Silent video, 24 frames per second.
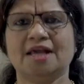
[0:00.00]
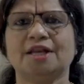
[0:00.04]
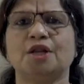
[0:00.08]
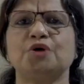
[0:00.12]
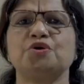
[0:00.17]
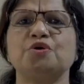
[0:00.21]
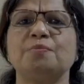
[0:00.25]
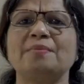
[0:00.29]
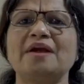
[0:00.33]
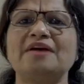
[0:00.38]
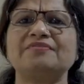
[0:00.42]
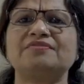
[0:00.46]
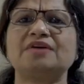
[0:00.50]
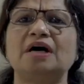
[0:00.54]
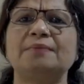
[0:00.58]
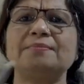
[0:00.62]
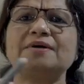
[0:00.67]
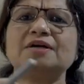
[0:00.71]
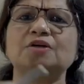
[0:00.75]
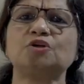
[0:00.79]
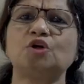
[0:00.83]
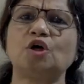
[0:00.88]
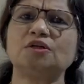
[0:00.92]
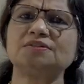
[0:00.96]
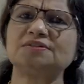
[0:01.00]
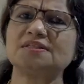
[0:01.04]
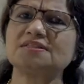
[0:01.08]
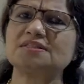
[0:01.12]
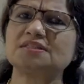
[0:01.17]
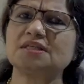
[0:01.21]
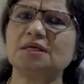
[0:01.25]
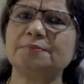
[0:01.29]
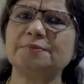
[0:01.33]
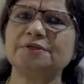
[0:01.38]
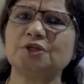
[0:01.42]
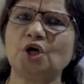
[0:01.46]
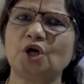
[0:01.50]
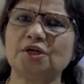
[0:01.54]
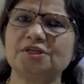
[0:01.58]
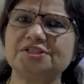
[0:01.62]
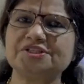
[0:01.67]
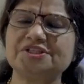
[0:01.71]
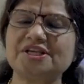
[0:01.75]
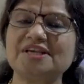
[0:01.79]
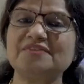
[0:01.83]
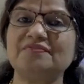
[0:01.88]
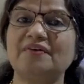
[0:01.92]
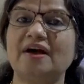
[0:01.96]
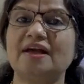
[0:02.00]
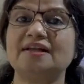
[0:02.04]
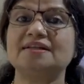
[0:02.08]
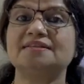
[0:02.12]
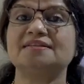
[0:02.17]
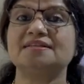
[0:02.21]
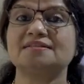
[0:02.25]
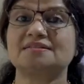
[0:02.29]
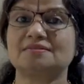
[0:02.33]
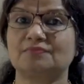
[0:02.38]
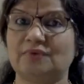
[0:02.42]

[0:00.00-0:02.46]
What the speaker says: Now, you may have come across this terminology while